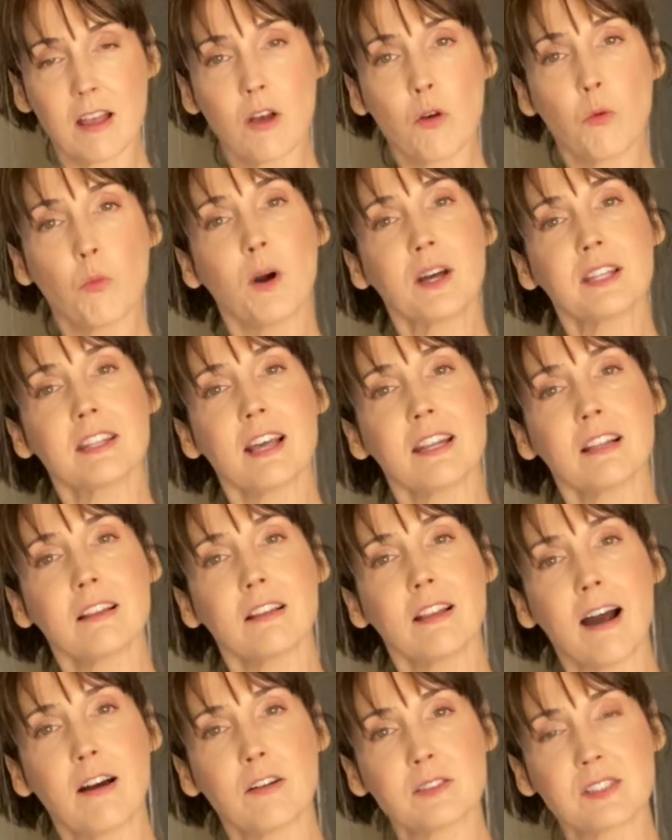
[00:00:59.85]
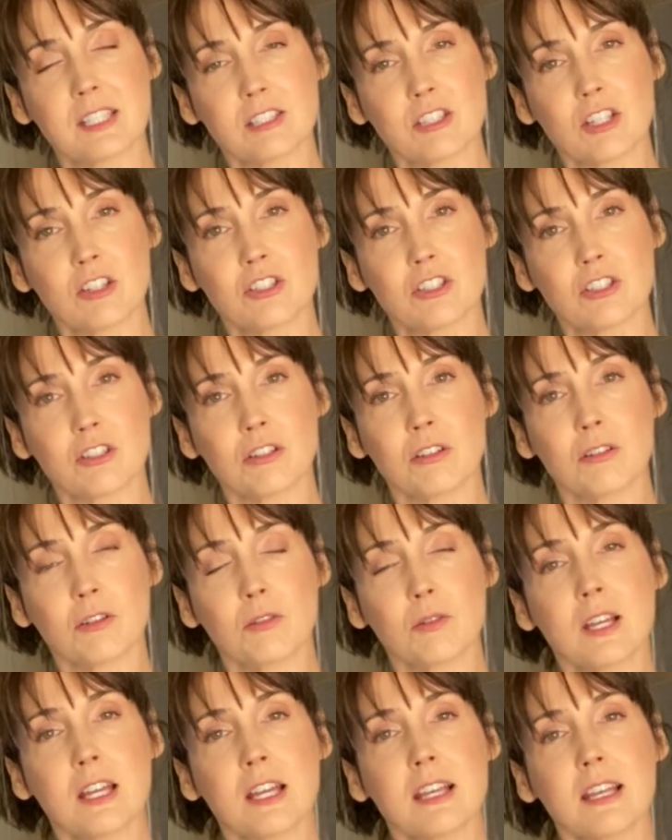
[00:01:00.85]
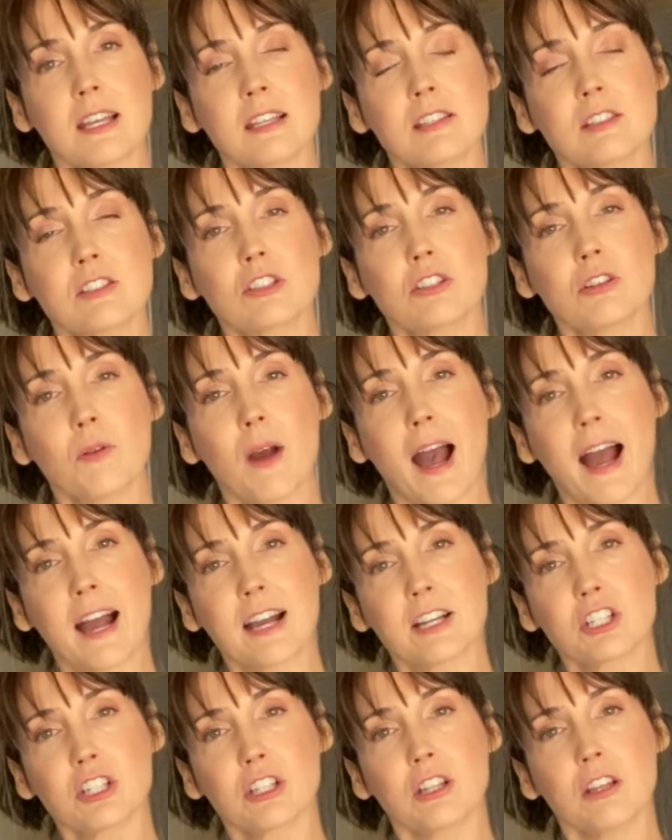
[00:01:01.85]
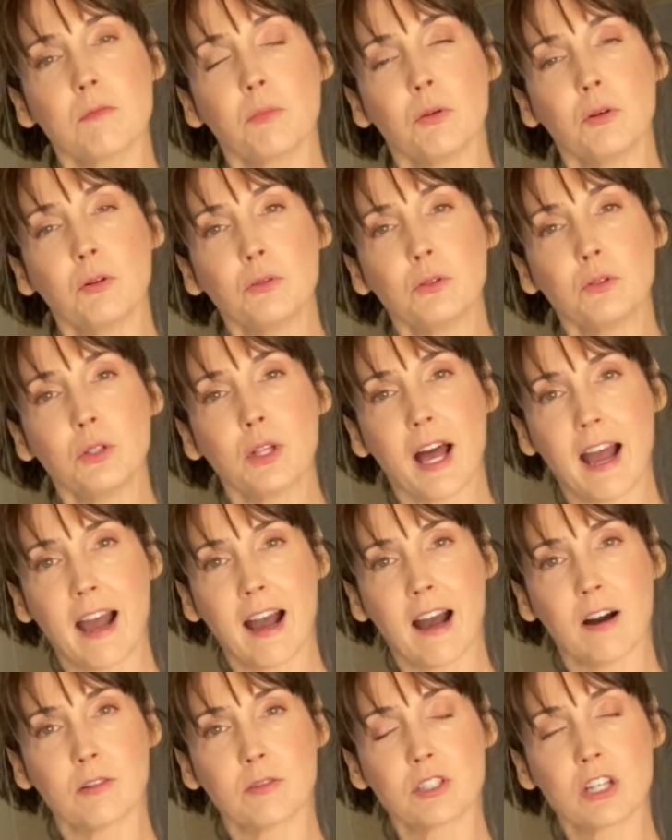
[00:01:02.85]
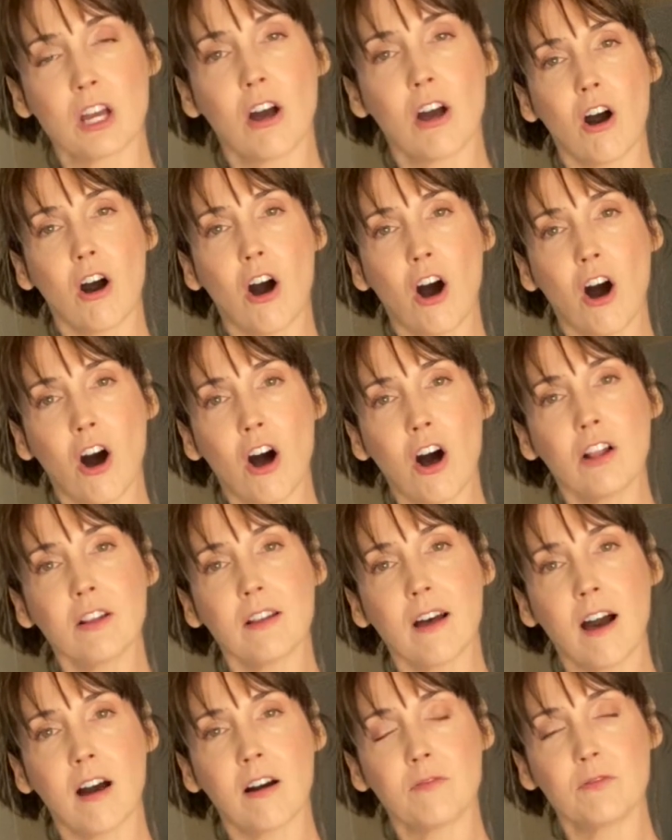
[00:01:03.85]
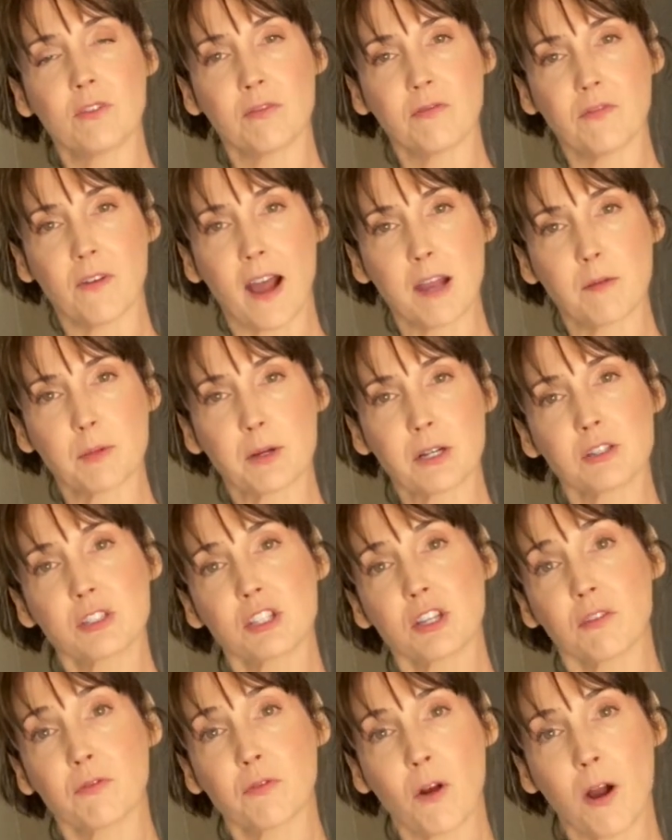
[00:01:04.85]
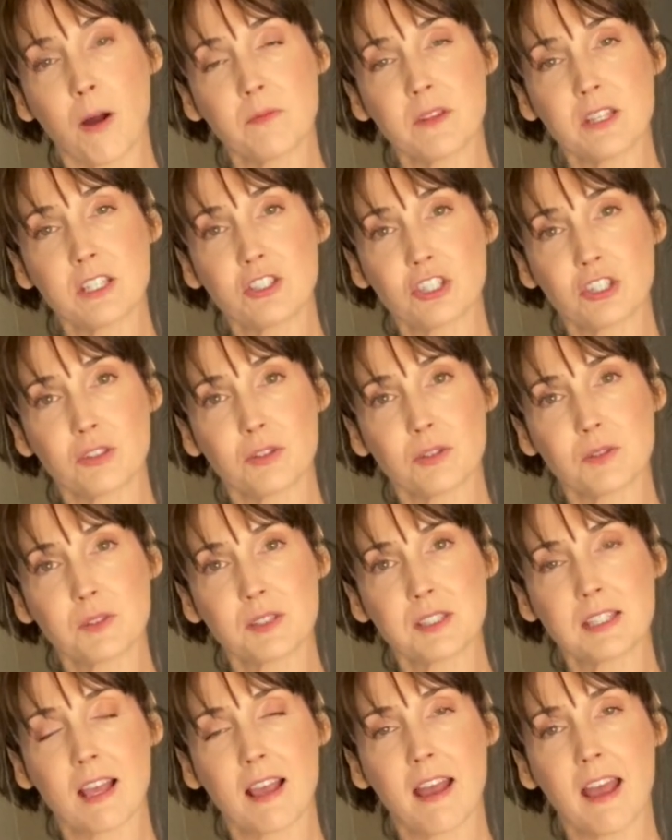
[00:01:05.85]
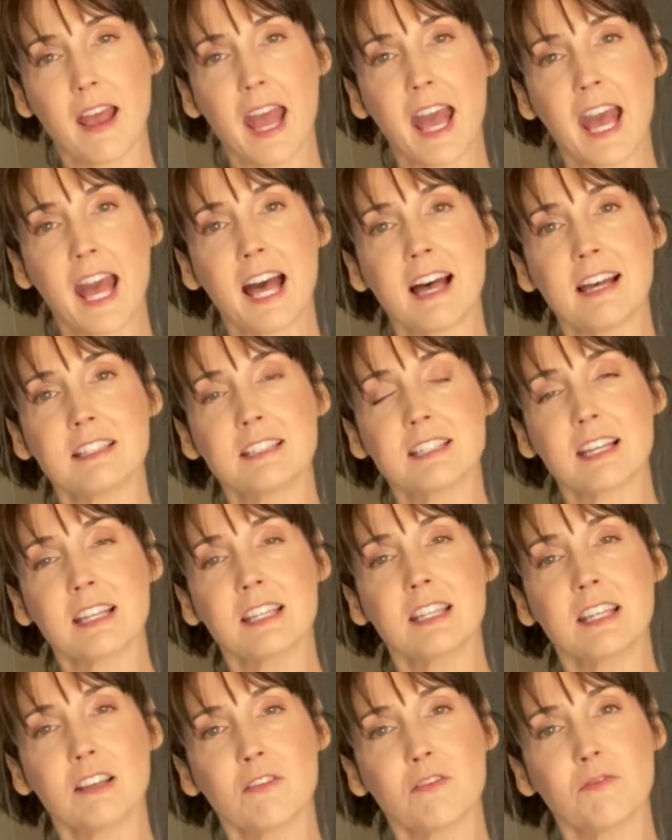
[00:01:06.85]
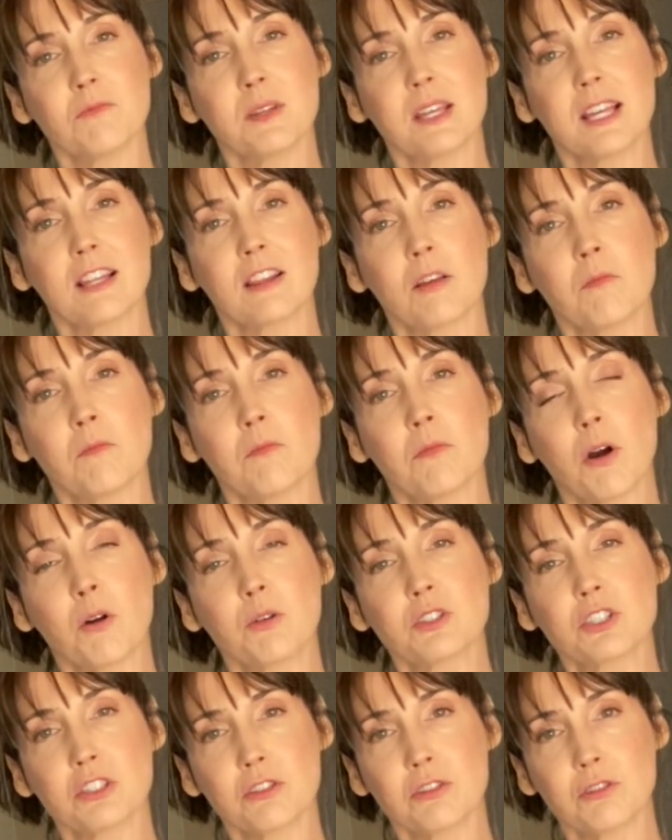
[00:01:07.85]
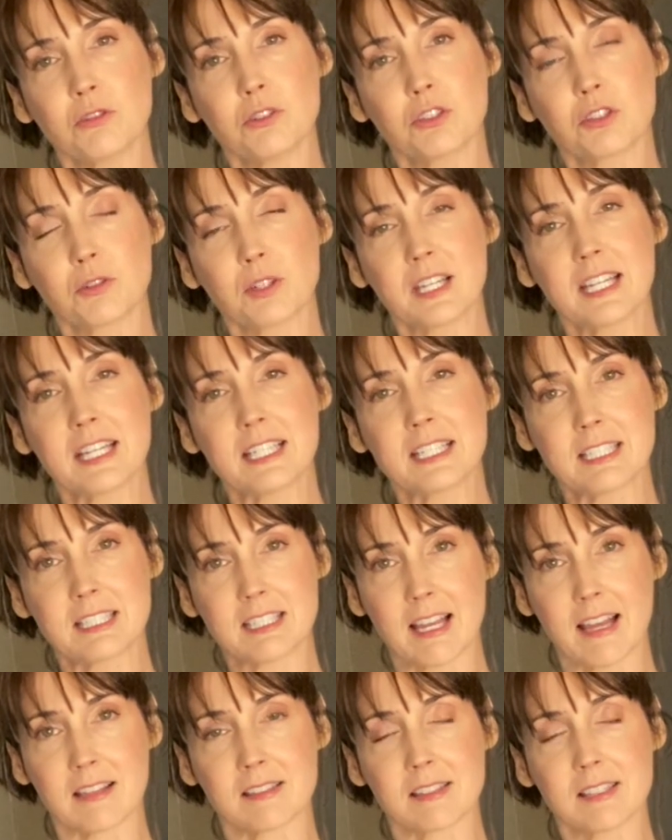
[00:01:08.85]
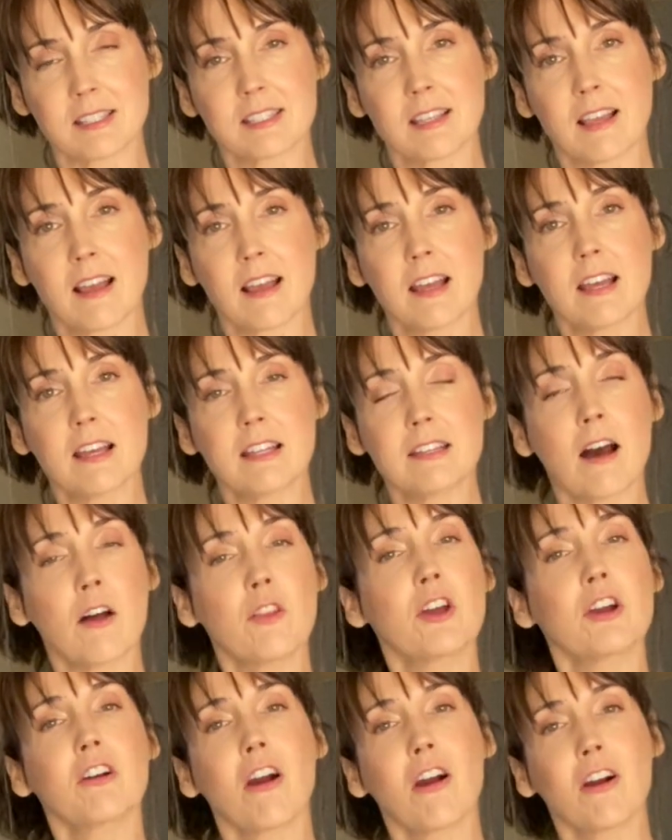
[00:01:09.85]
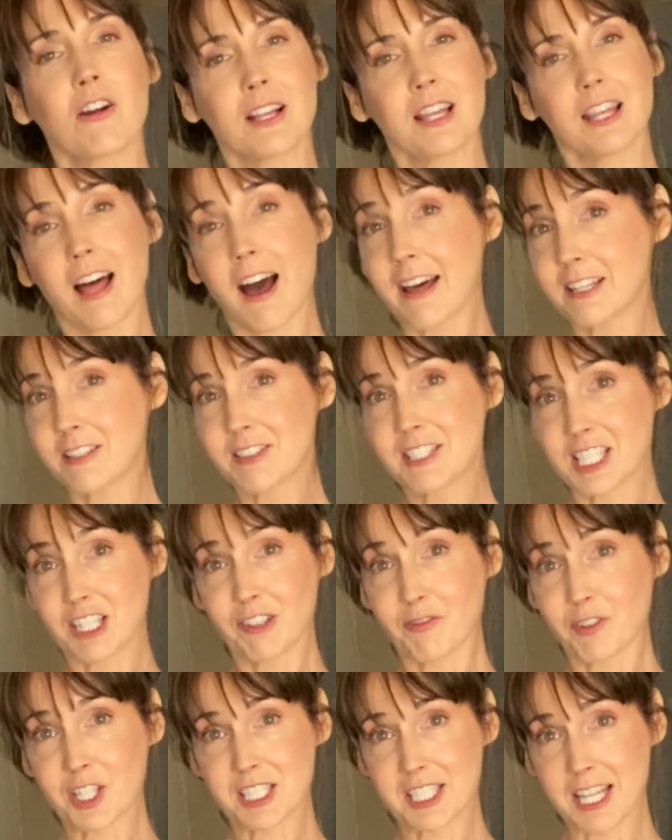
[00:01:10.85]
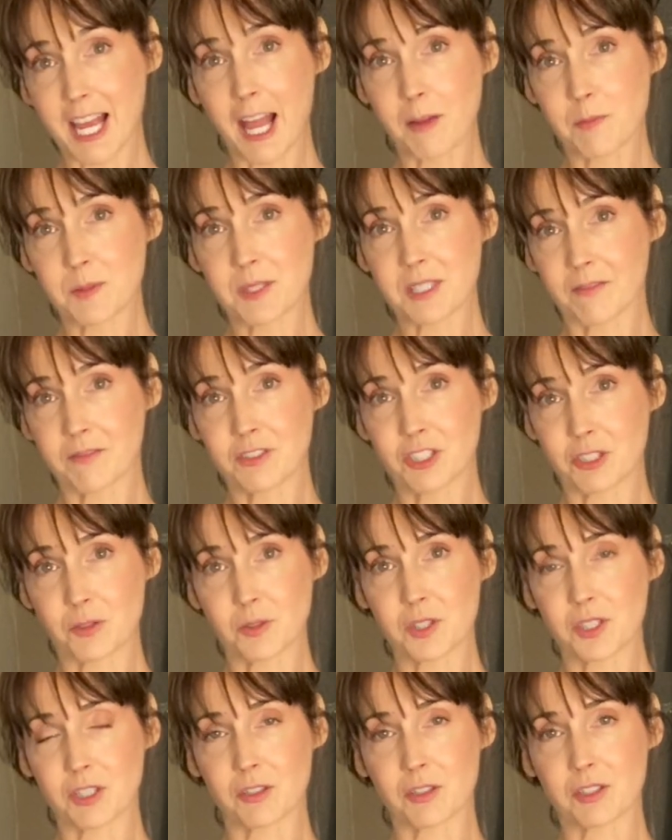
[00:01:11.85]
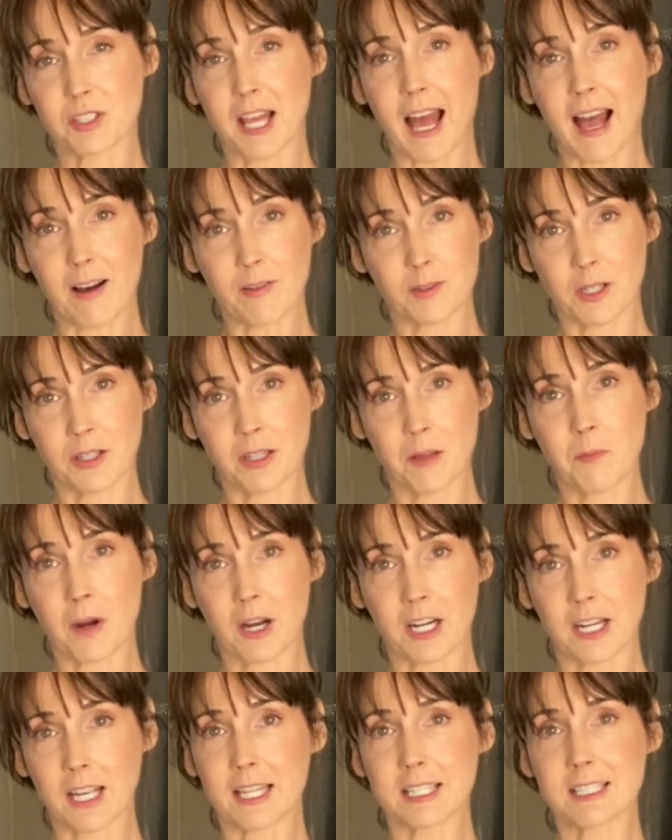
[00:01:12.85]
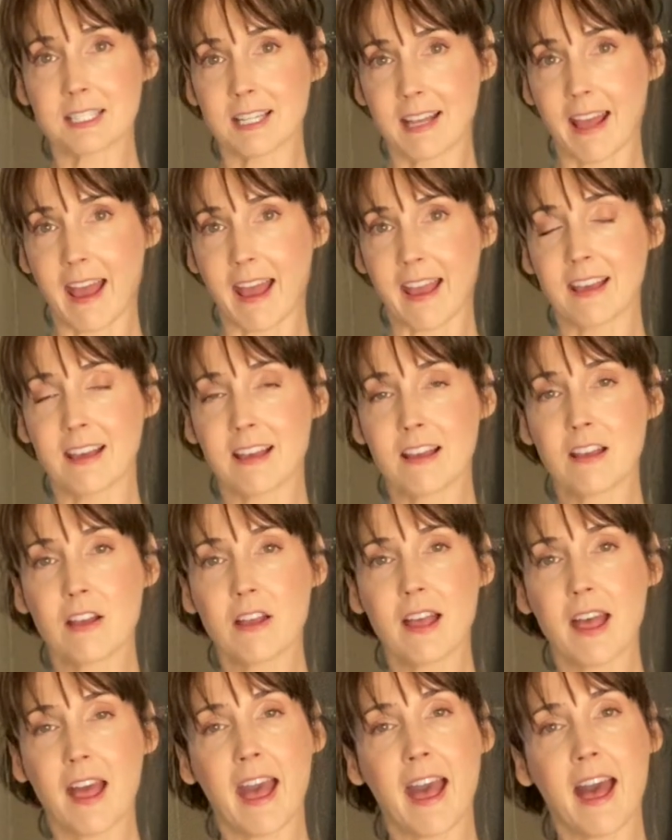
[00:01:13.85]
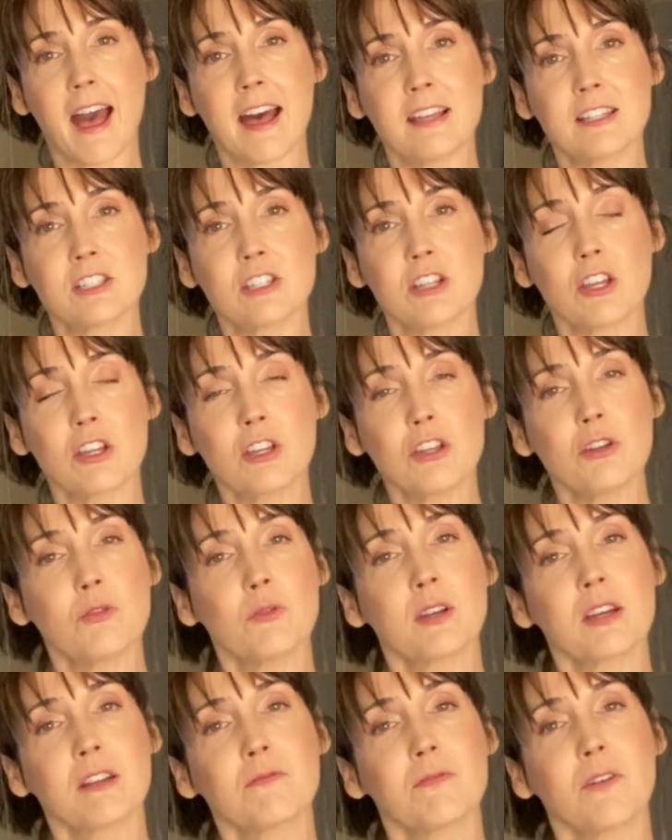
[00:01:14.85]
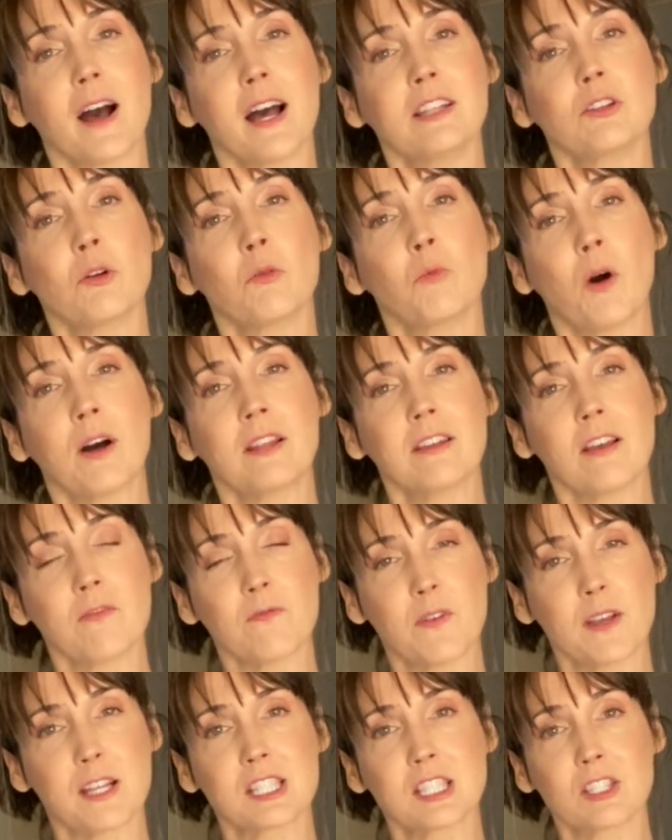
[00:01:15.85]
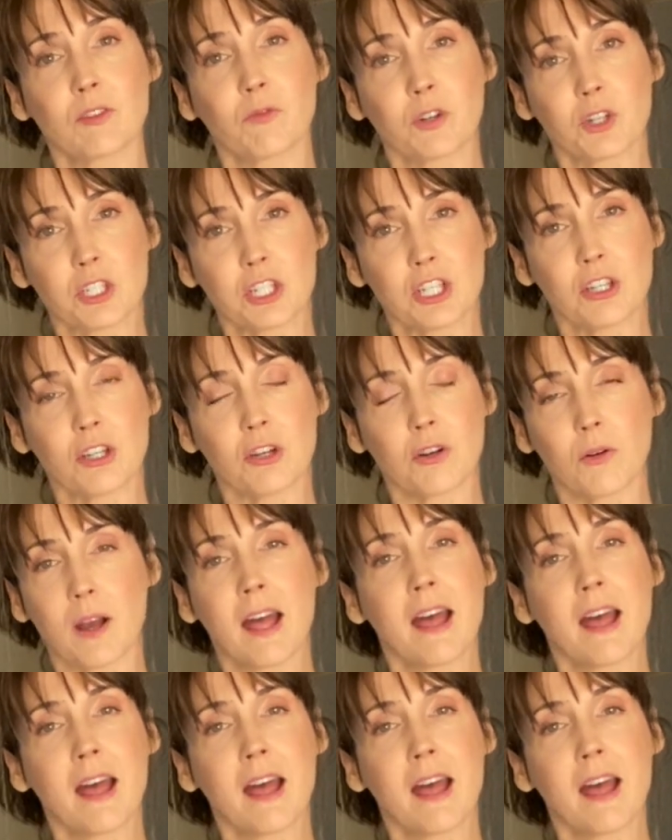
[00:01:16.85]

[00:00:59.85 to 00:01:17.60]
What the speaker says: What that allows it to do is to actually pull out all of the fibers from the juice and give me the most nutrient dense. Now there are a lot of different types of juicers out on the market today, and you can find the one that fits for you.